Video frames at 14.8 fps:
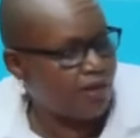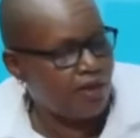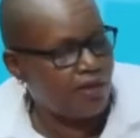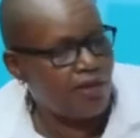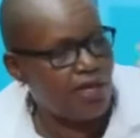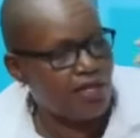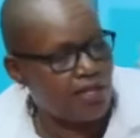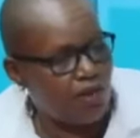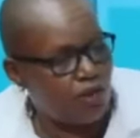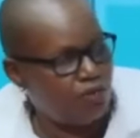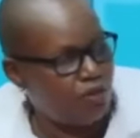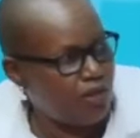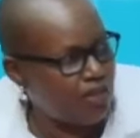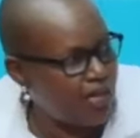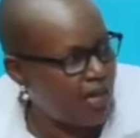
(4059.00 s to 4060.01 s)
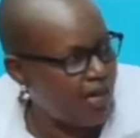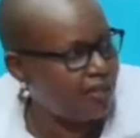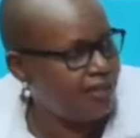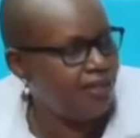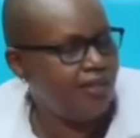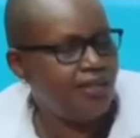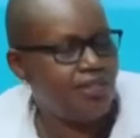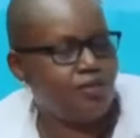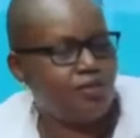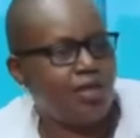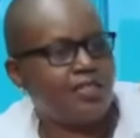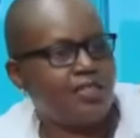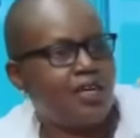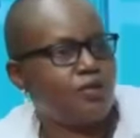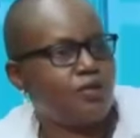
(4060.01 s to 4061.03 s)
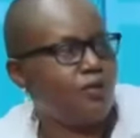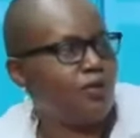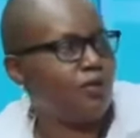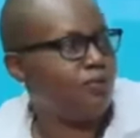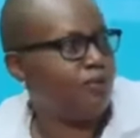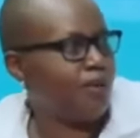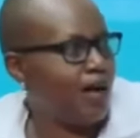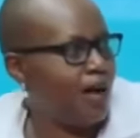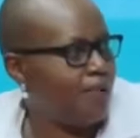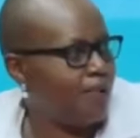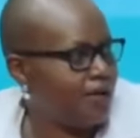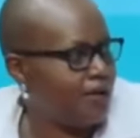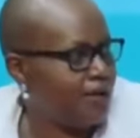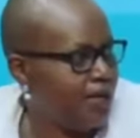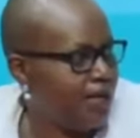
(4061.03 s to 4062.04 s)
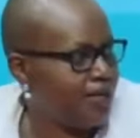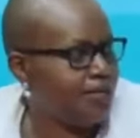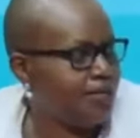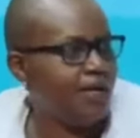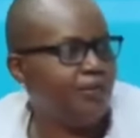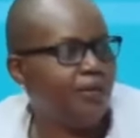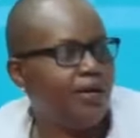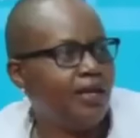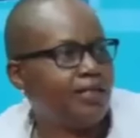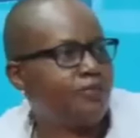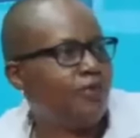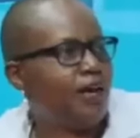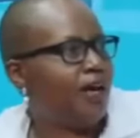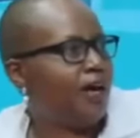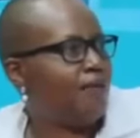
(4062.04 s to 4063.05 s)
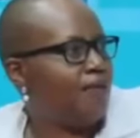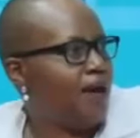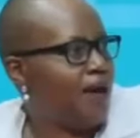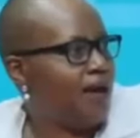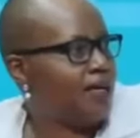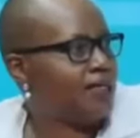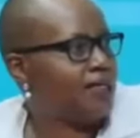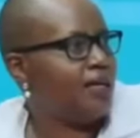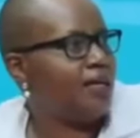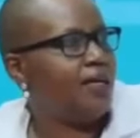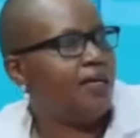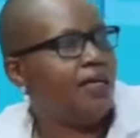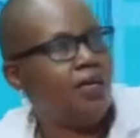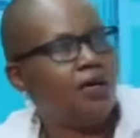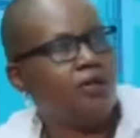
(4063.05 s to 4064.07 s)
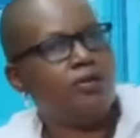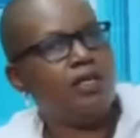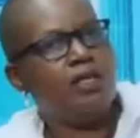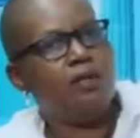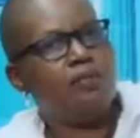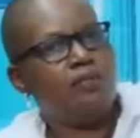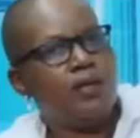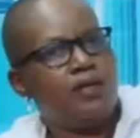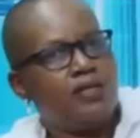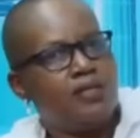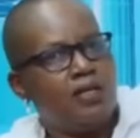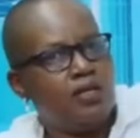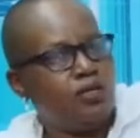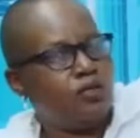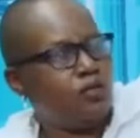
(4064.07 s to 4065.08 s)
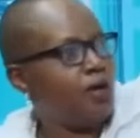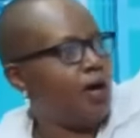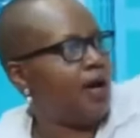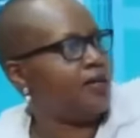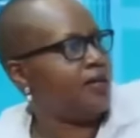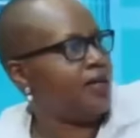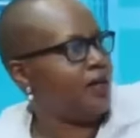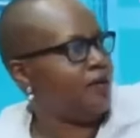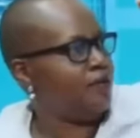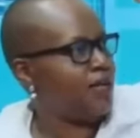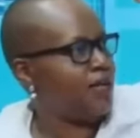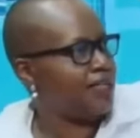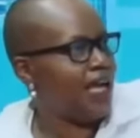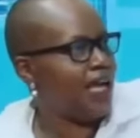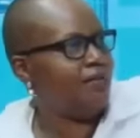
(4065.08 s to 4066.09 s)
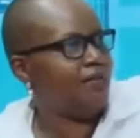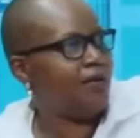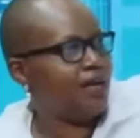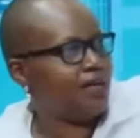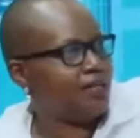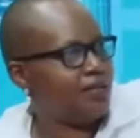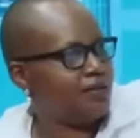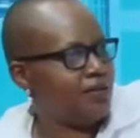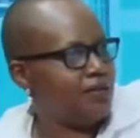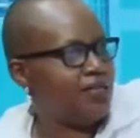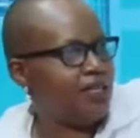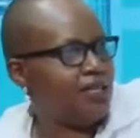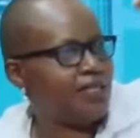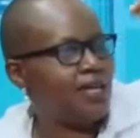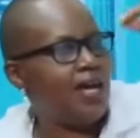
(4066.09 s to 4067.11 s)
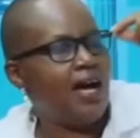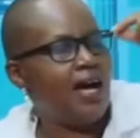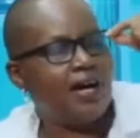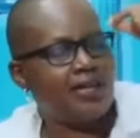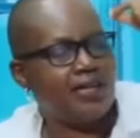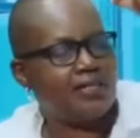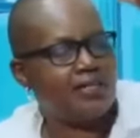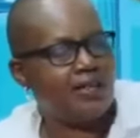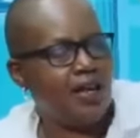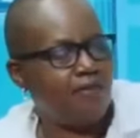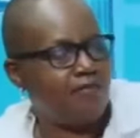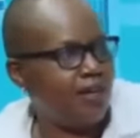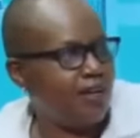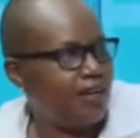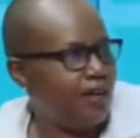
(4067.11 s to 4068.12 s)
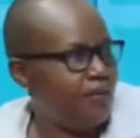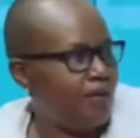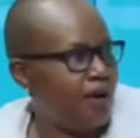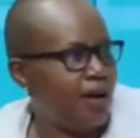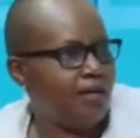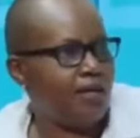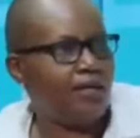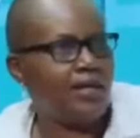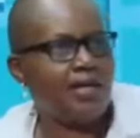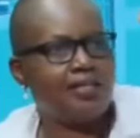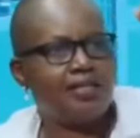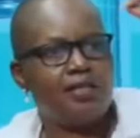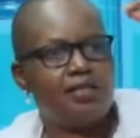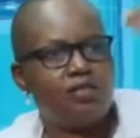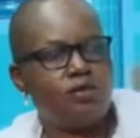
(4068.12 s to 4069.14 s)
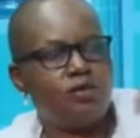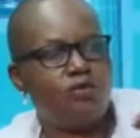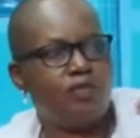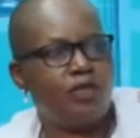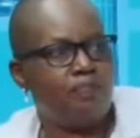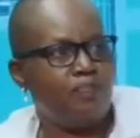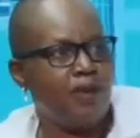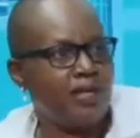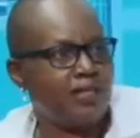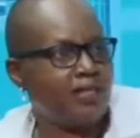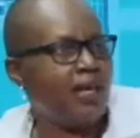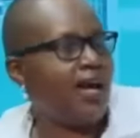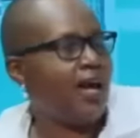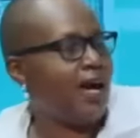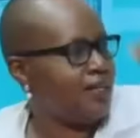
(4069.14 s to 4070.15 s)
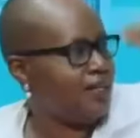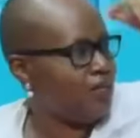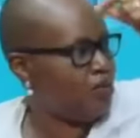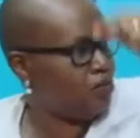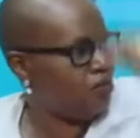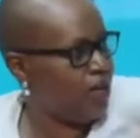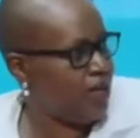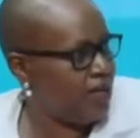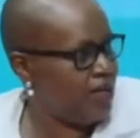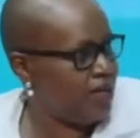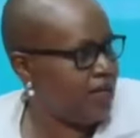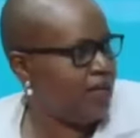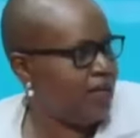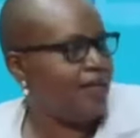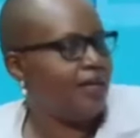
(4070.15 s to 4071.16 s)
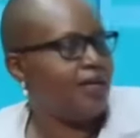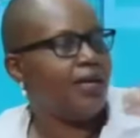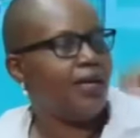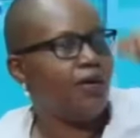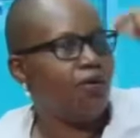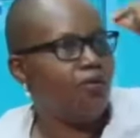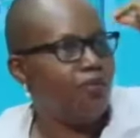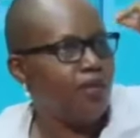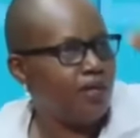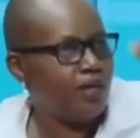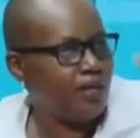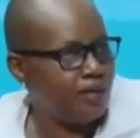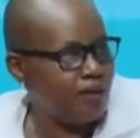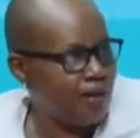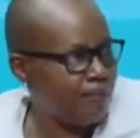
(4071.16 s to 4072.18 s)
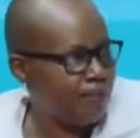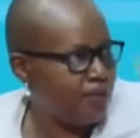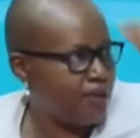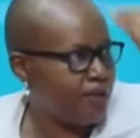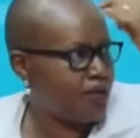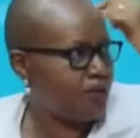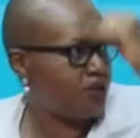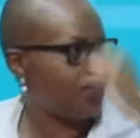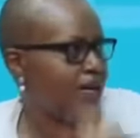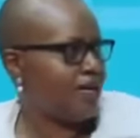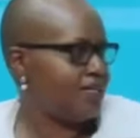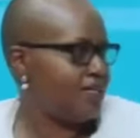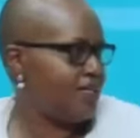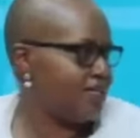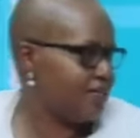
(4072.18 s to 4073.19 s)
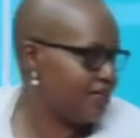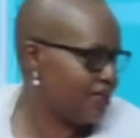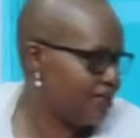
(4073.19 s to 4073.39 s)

The register will be done, structures will come and we elect flag bearers, including the presidential. And if the time X reaches and is still available and that's the decision of the party and is willing, he will be the presidential candidate.